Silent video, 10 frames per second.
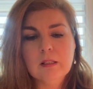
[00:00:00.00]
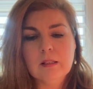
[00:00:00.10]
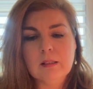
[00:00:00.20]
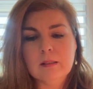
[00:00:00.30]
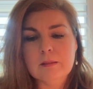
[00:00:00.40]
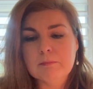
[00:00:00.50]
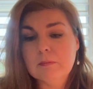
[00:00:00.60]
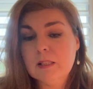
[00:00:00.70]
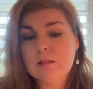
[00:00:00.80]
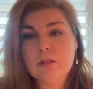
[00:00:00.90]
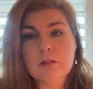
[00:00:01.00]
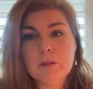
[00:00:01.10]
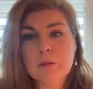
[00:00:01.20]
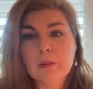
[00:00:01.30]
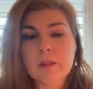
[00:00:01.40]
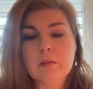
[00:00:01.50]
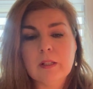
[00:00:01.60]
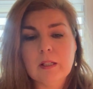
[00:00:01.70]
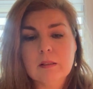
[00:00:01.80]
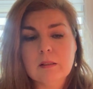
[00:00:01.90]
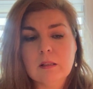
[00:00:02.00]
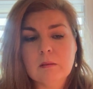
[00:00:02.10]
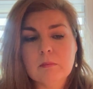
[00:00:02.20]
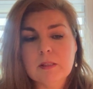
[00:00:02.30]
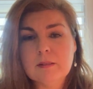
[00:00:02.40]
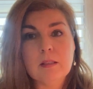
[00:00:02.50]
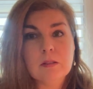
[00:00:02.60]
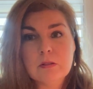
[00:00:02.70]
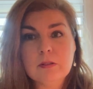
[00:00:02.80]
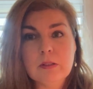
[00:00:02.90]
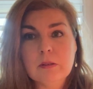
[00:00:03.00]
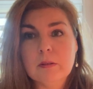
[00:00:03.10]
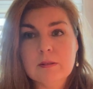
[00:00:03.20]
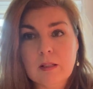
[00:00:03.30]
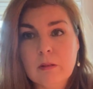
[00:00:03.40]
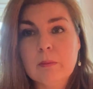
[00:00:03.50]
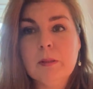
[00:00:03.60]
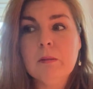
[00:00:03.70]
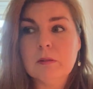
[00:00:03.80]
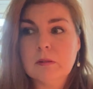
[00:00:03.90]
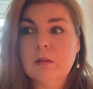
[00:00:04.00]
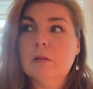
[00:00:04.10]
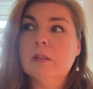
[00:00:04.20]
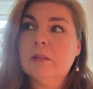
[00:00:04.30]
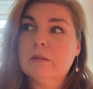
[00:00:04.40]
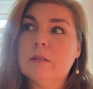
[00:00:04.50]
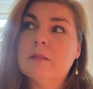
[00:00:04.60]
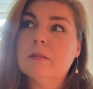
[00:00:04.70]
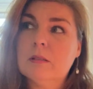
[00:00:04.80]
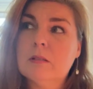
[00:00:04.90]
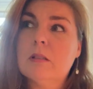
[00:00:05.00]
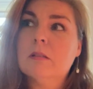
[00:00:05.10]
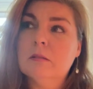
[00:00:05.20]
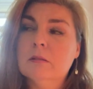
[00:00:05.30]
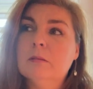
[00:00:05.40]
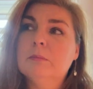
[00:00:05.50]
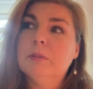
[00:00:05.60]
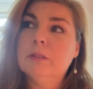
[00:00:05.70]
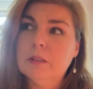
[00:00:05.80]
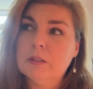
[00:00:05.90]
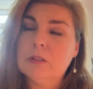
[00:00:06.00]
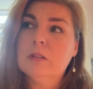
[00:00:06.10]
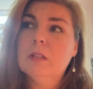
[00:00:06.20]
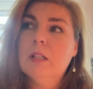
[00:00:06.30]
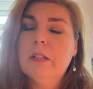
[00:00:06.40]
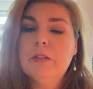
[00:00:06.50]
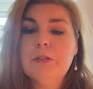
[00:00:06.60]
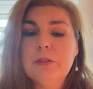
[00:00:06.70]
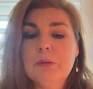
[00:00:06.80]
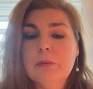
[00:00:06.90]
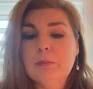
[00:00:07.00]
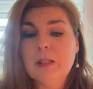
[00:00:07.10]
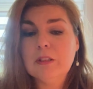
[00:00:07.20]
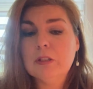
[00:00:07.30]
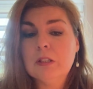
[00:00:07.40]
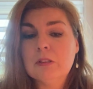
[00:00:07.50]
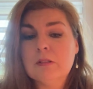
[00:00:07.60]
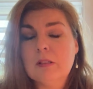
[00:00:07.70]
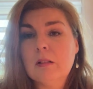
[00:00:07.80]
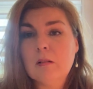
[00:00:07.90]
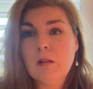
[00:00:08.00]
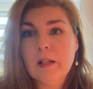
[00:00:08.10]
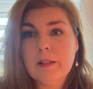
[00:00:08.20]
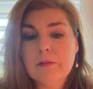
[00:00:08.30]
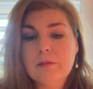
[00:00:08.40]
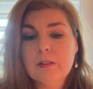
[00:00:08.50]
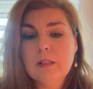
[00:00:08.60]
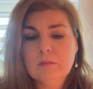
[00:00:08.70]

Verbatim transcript: Um, and so just be aware of that. Um, it's not just you, it's other people are going through this internal push to make changes in their life.